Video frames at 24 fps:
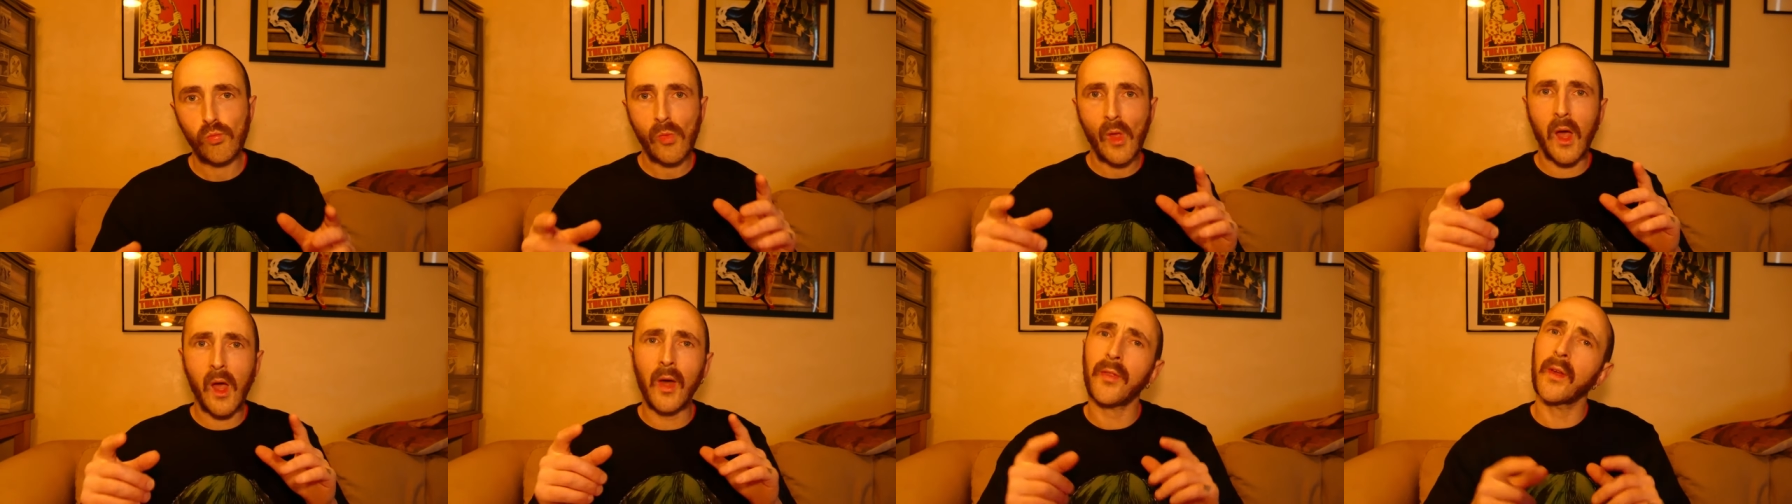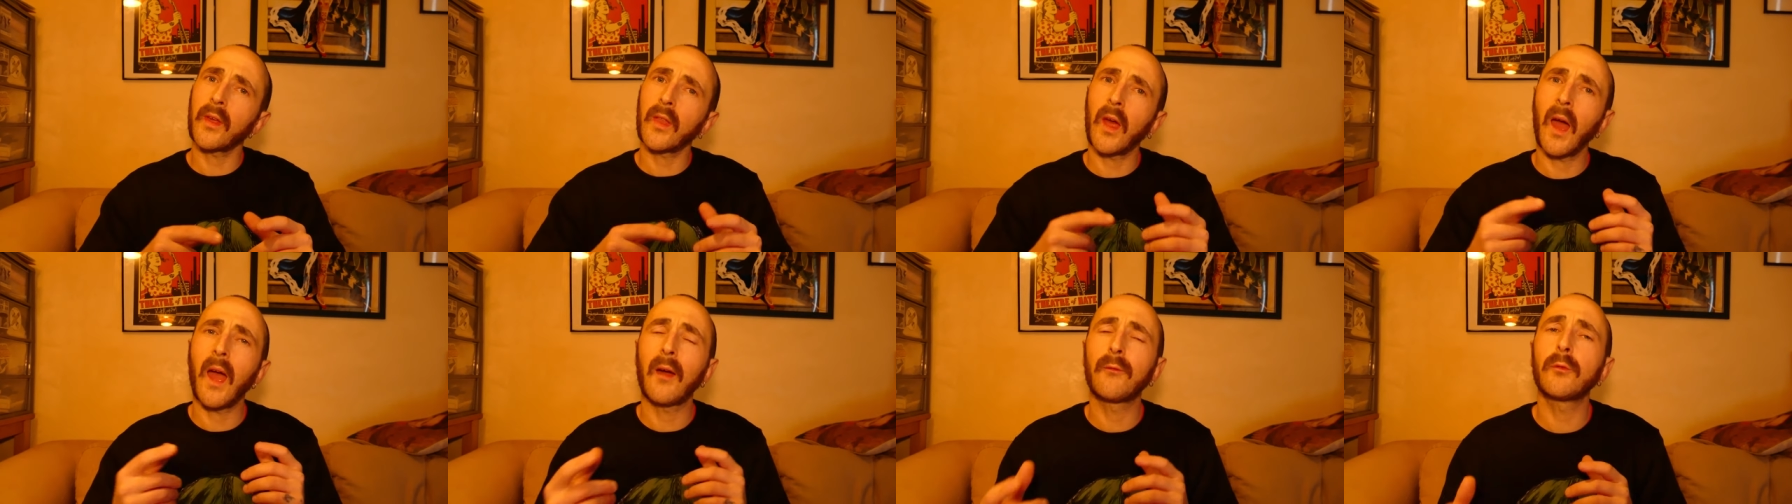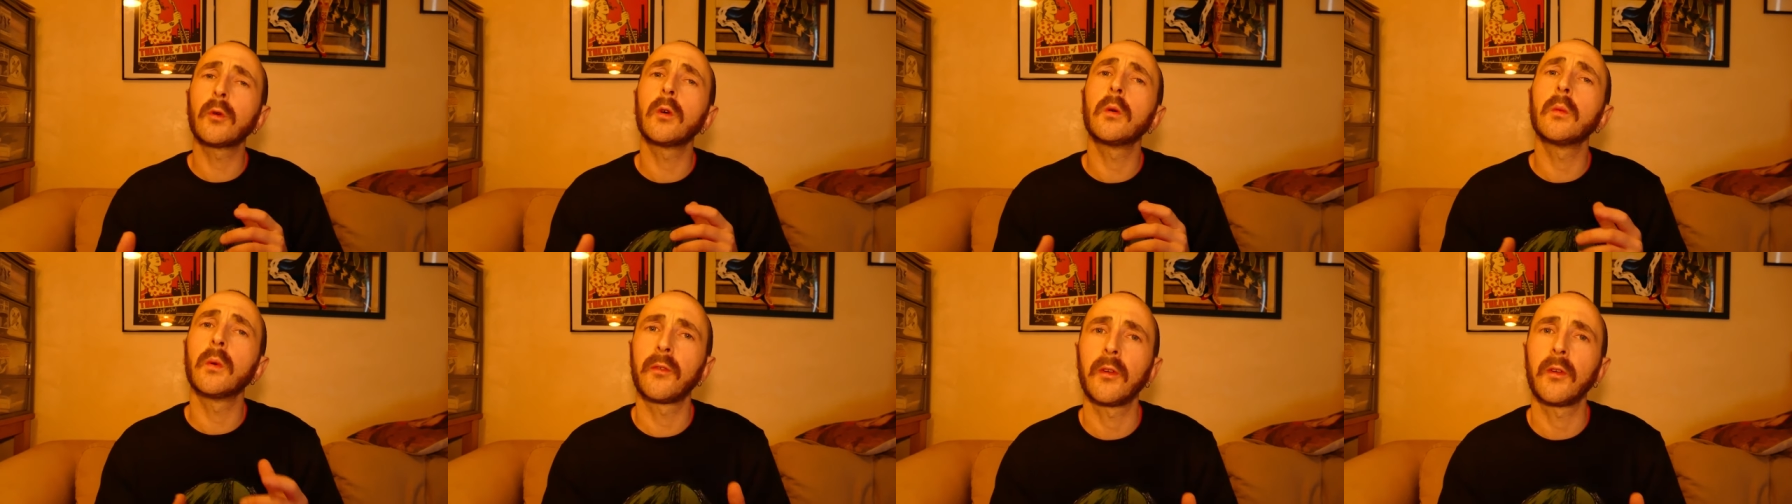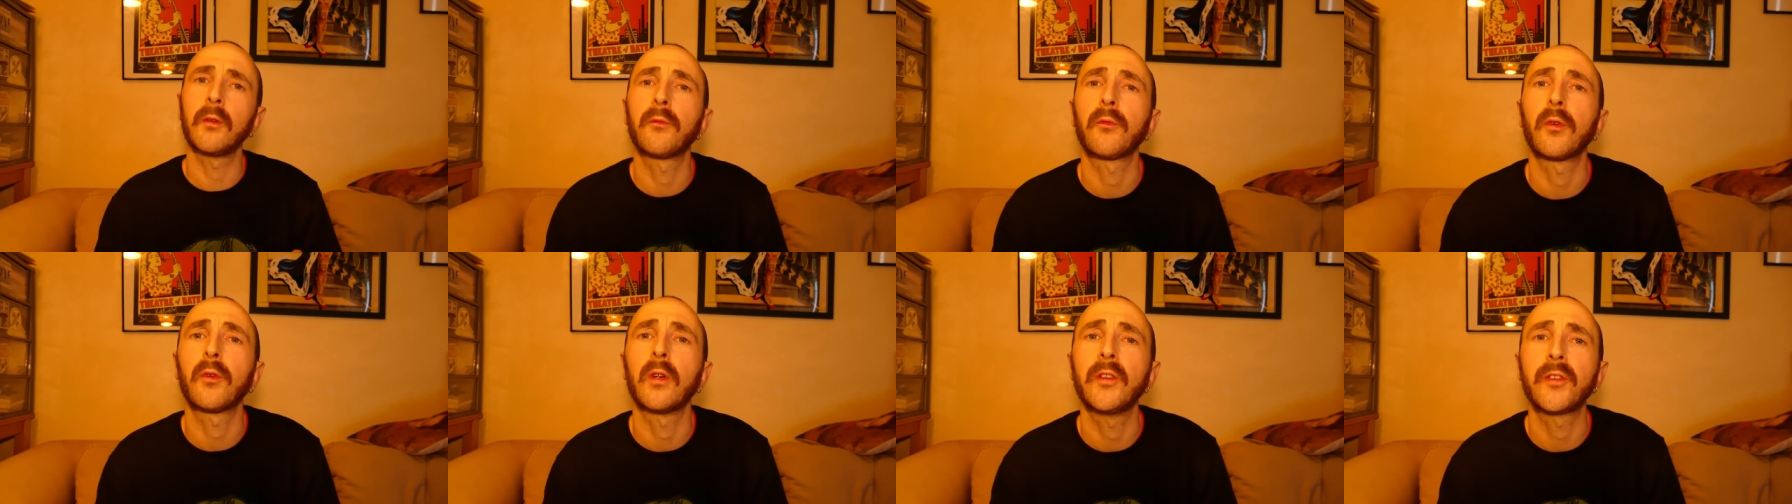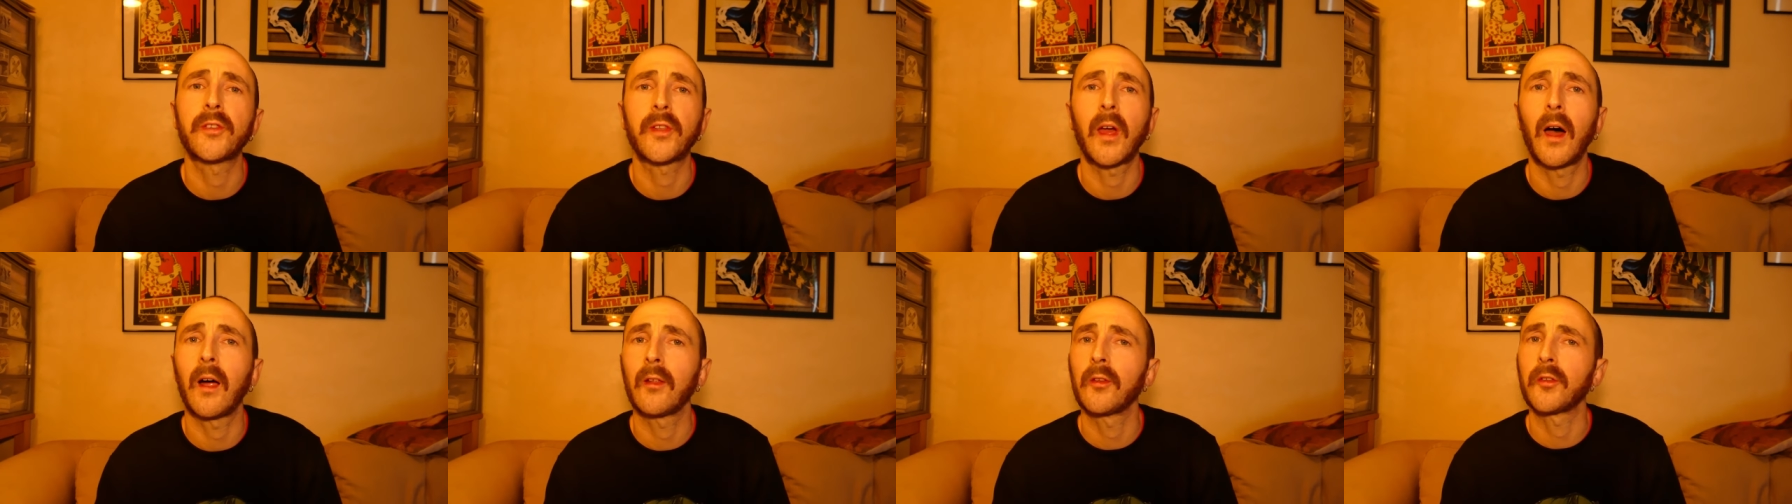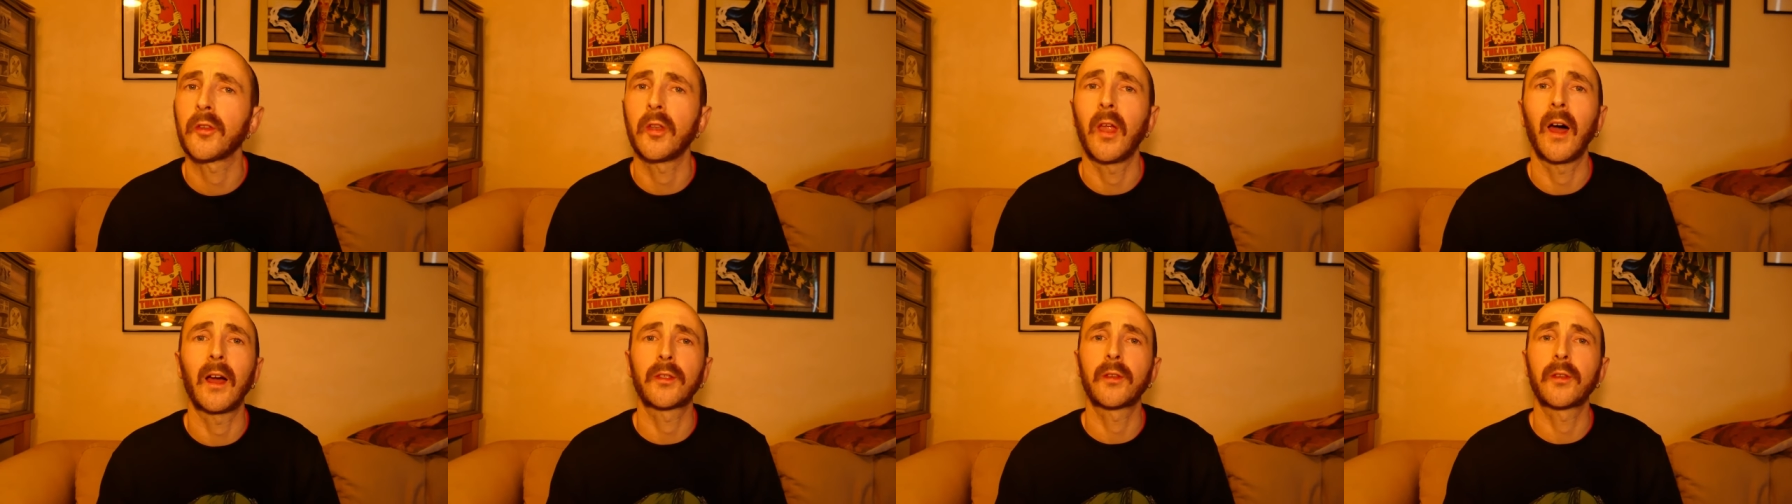I think that everyone within freestyle is
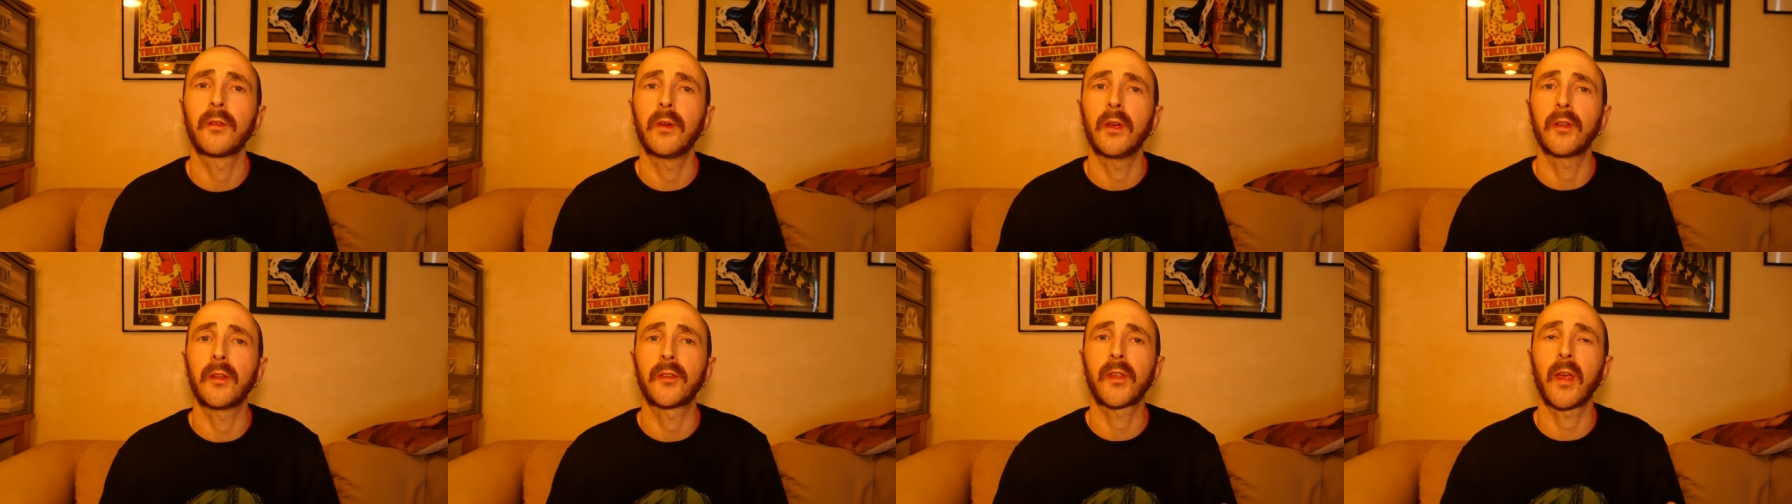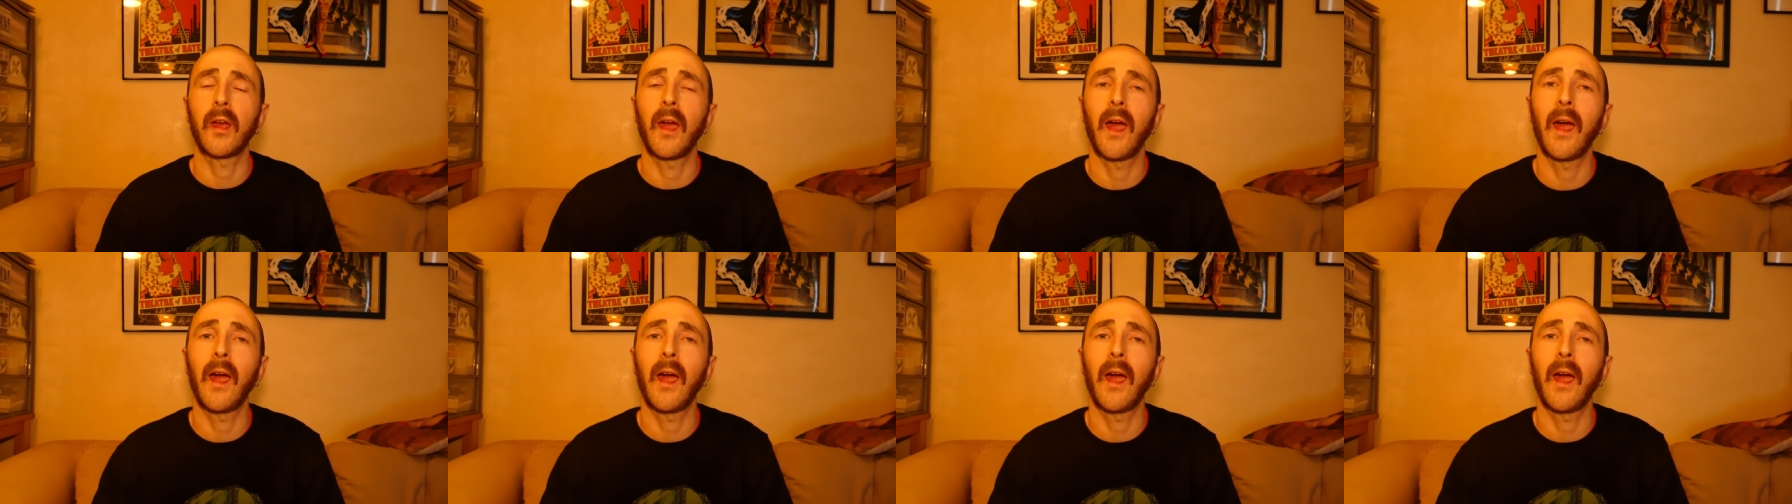an activist.